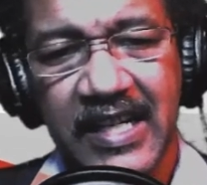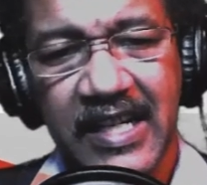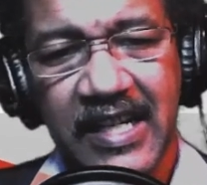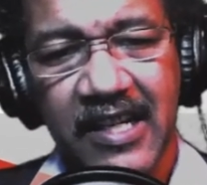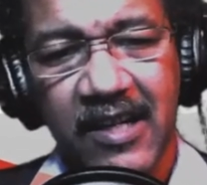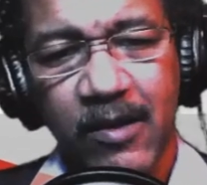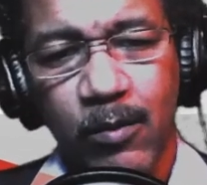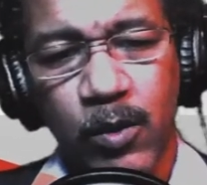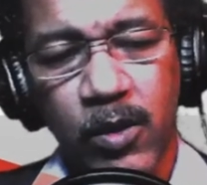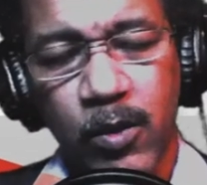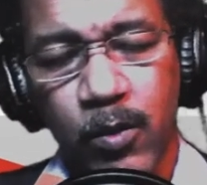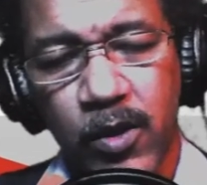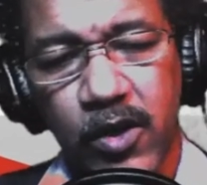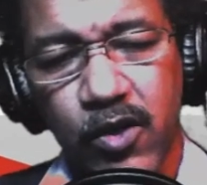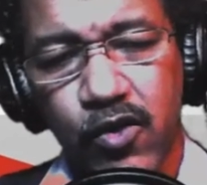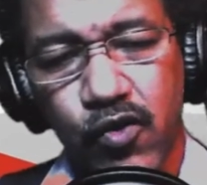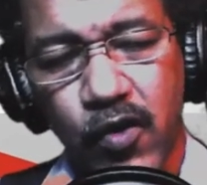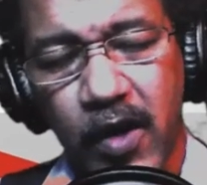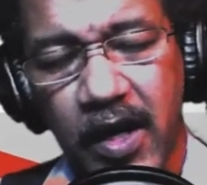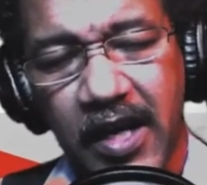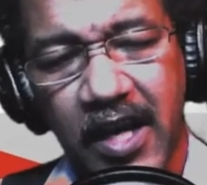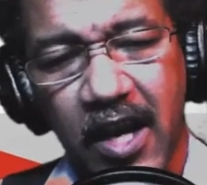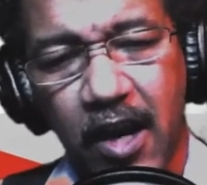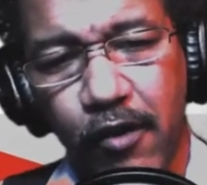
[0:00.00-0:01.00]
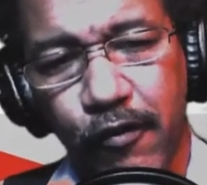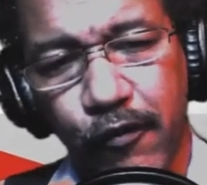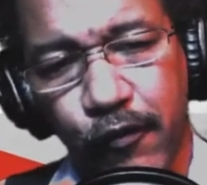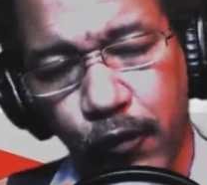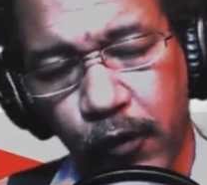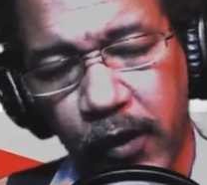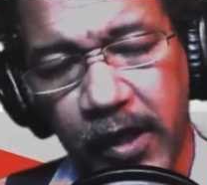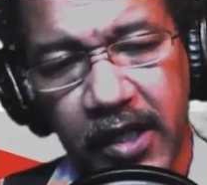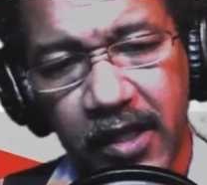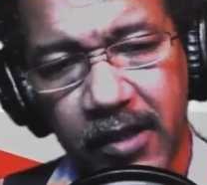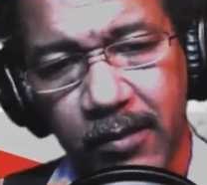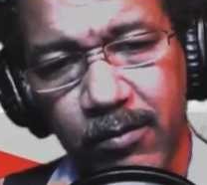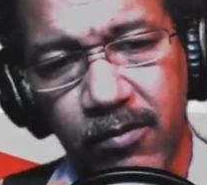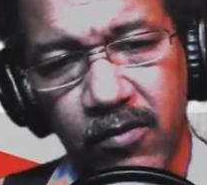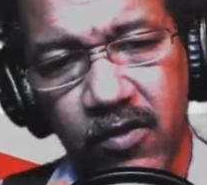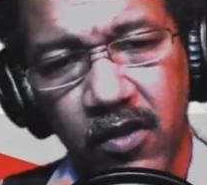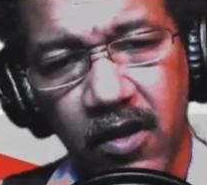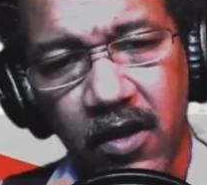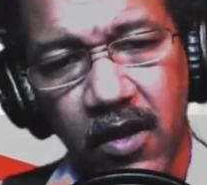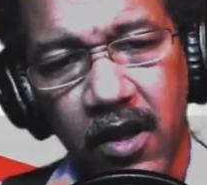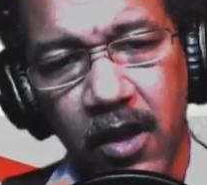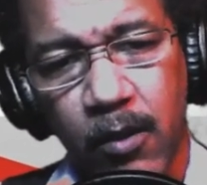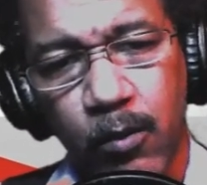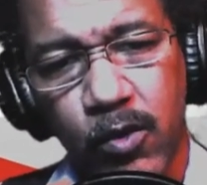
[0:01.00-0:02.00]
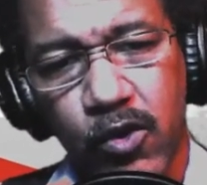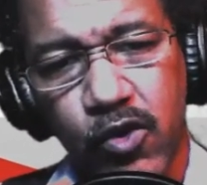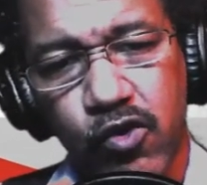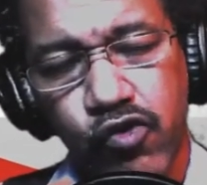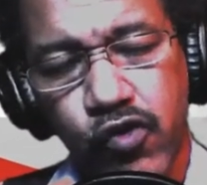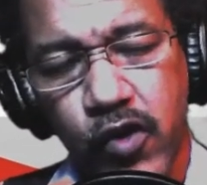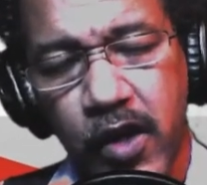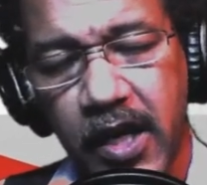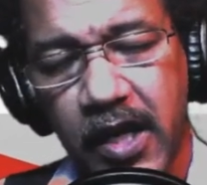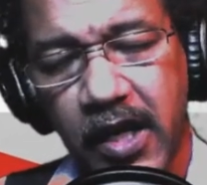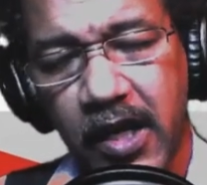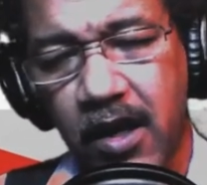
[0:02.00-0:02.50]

We're trading our freedoms and we're trading